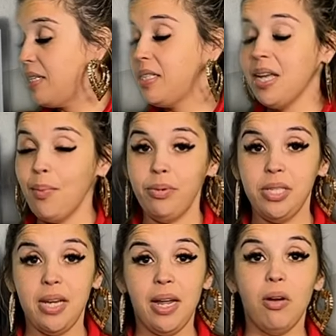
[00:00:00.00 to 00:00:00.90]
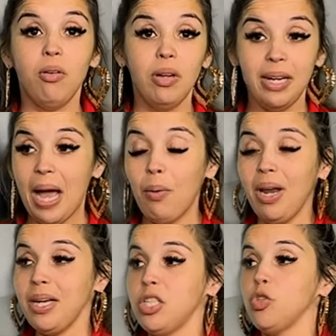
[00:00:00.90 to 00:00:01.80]
is 10%. Now, now,
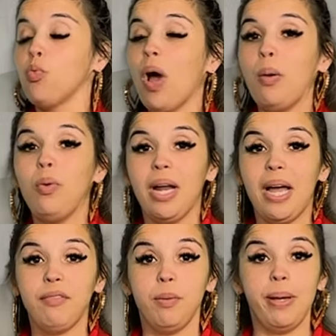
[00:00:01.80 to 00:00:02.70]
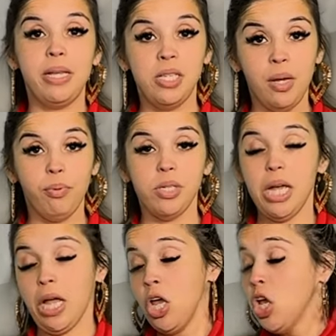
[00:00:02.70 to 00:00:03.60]
Alexis, why would I have to pay
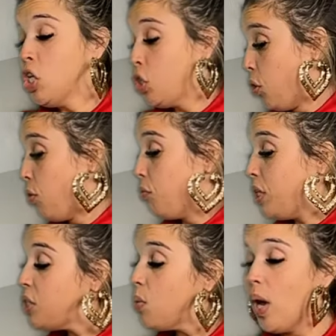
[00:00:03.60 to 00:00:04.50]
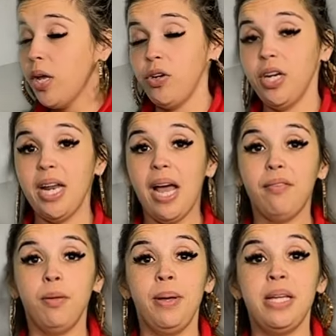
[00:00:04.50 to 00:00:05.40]
10%? So, the reason why you're gonna
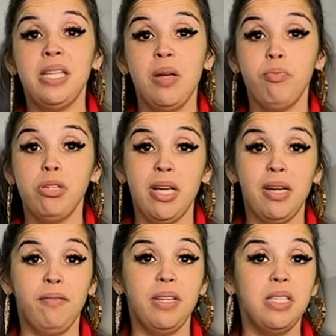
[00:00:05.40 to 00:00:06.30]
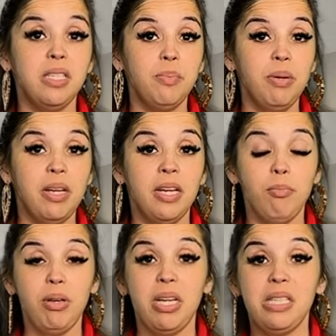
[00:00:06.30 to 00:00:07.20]
have to pay 10% if this is be, gonna
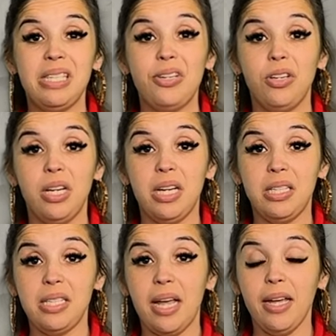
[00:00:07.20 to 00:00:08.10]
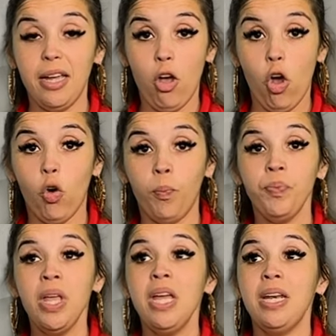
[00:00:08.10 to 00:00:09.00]
be considered a second home.
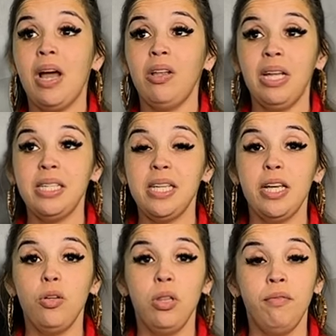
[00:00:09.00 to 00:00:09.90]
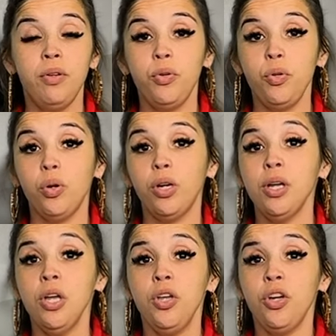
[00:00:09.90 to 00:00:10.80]
Now, let's say you live in New York,
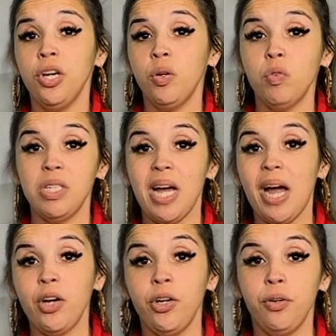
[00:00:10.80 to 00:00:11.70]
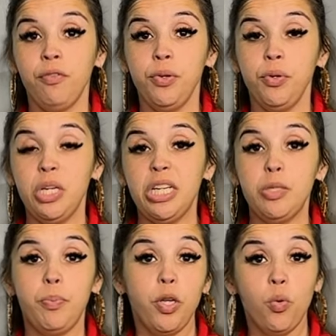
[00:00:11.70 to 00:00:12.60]
you're gonna retire in a few years,
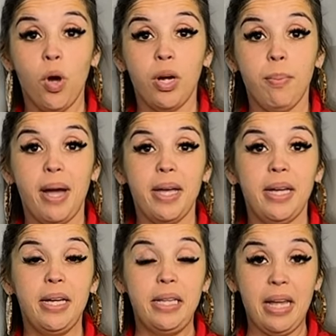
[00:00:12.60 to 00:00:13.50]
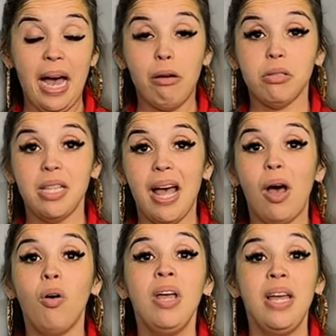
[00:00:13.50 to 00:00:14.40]
but you wanna buy the house
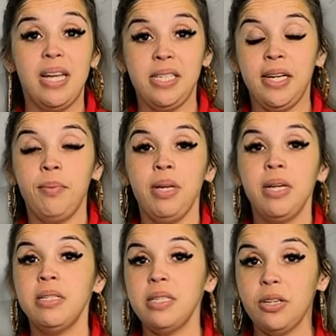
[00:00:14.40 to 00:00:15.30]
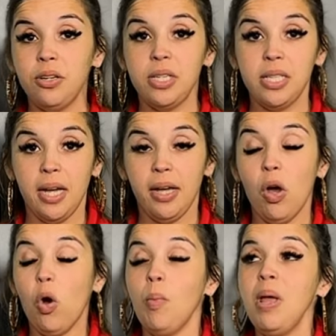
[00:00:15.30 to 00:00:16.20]
now, it's gonna be considered a second
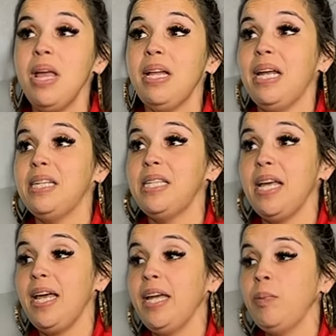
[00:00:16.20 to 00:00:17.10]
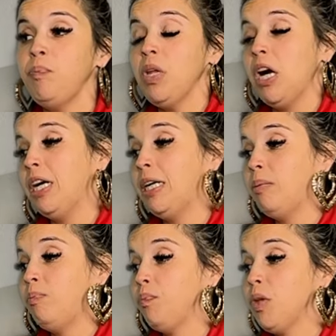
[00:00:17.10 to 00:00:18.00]
home home. Let's say
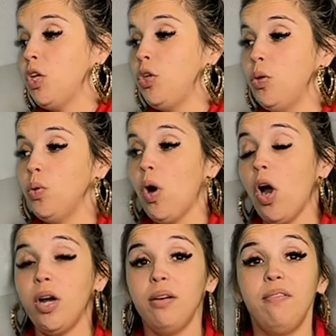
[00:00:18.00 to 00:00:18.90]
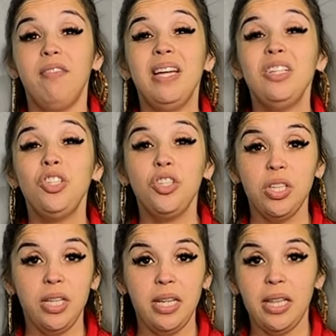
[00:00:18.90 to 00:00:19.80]
um, you are
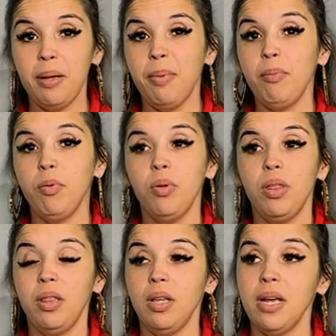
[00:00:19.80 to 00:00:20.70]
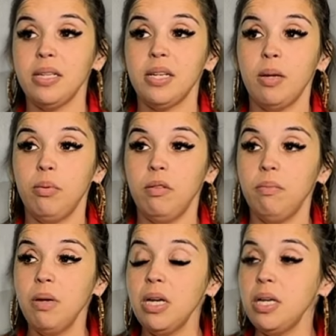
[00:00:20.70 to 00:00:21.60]
eventually, like maybe within the next couple of
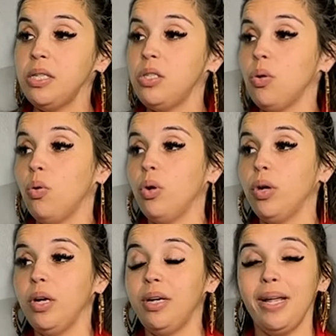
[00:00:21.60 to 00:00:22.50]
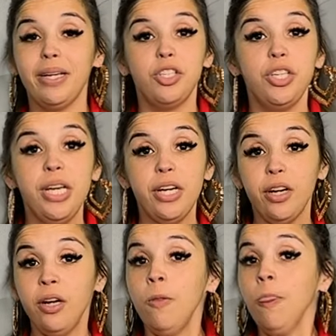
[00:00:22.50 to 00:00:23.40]
months or next
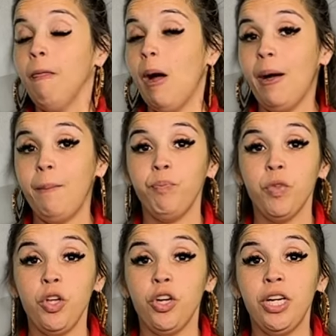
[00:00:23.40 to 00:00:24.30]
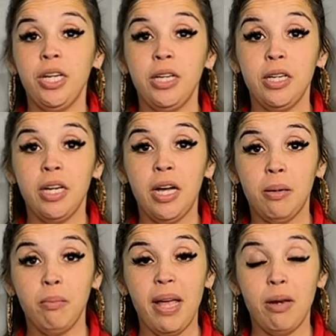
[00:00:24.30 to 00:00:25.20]
year, um, you're gonna
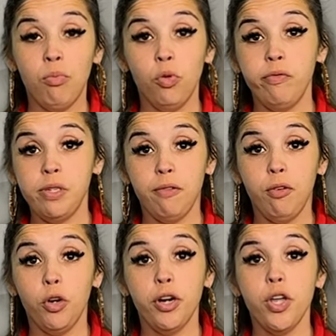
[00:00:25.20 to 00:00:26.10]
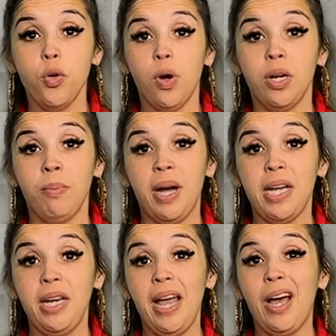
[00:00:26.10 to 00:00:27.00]
come and move to Florida. You wanna buy
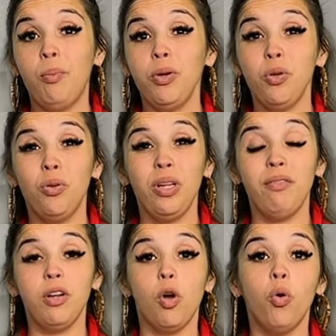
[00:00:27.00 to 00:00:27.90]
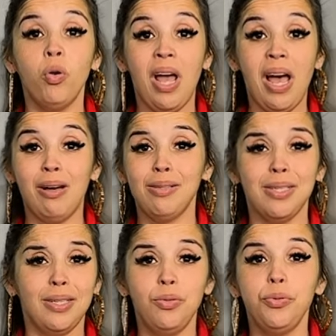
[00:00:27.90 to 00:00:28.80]
it now, but you don't even own a house
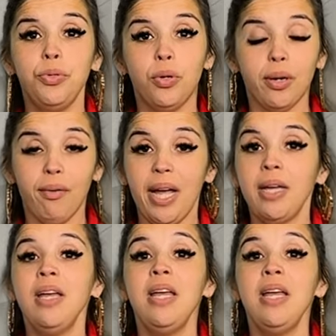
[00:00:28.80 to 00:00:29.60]
in New York, right?